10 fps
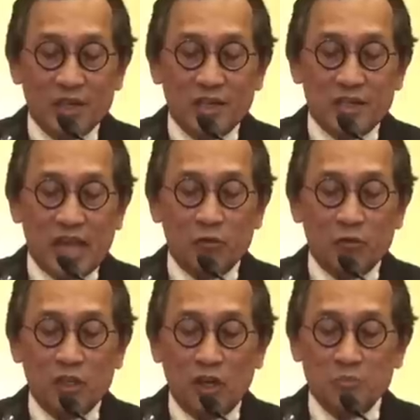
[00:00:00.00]
that will
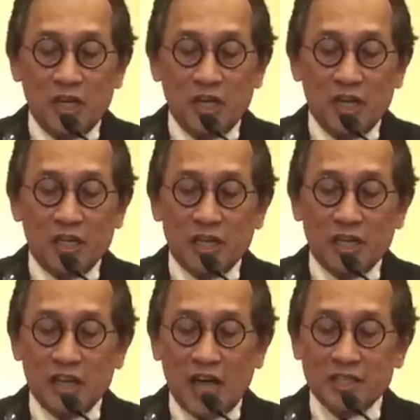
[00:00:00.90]
not be the
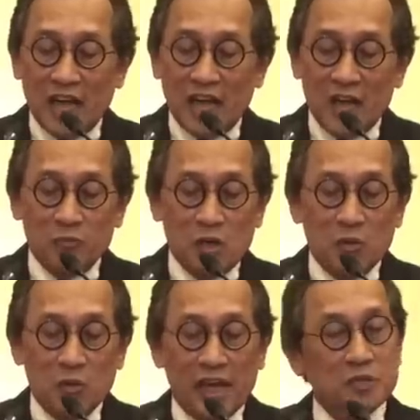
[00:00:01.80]
last time we will
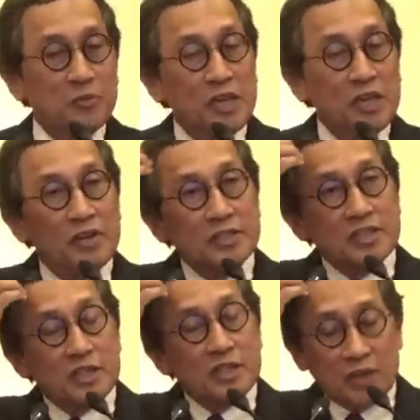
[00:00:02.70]
experience
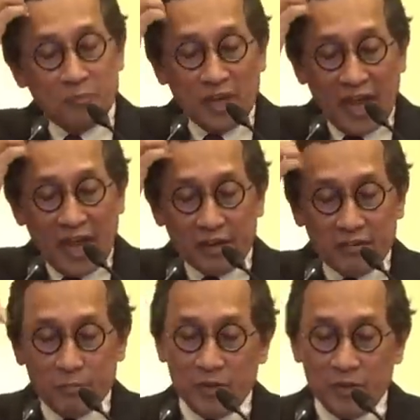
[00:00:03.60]
a Trump-like
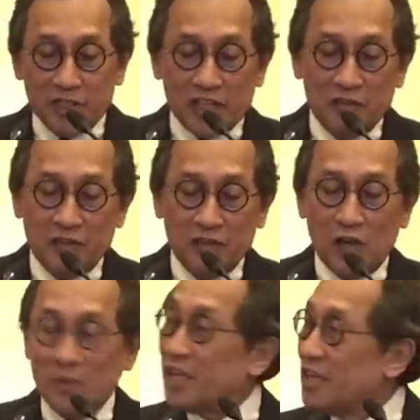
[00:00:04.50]
political
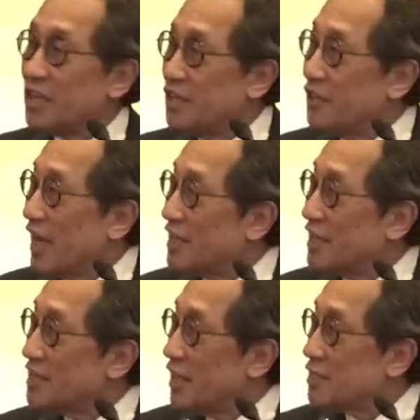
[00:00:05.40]
phenomenon in the United
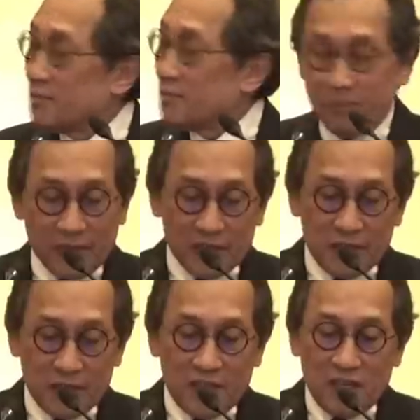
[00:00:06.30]
States.
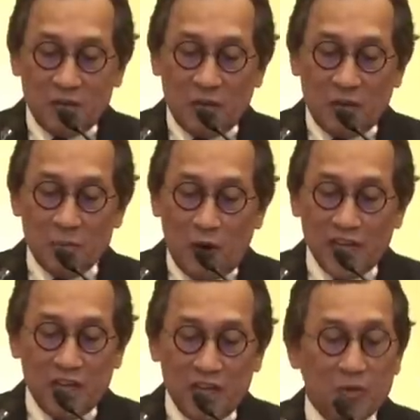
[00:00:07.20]
My
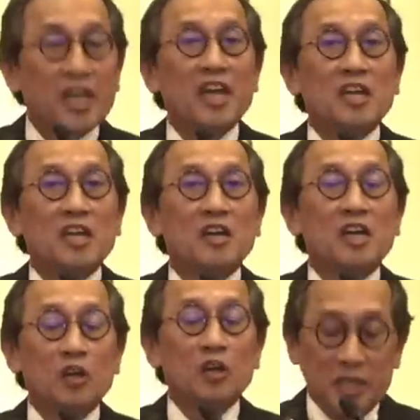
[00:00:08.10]
point in bringing
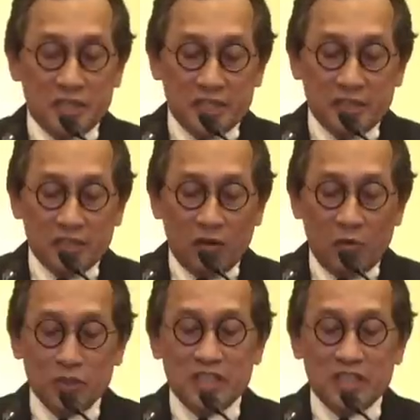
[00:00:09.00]
Lewis's
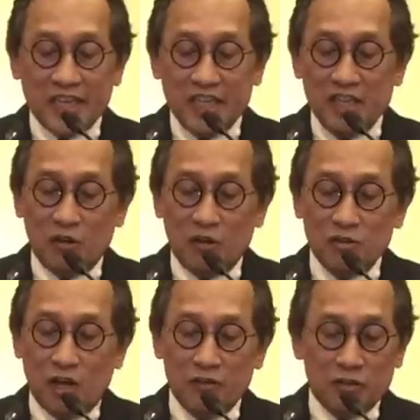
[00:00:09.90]
almost 90-year-old
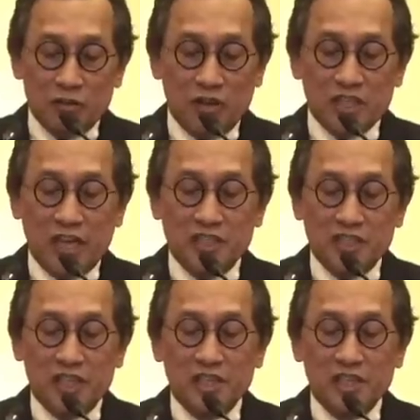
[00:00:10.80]
novel to your attention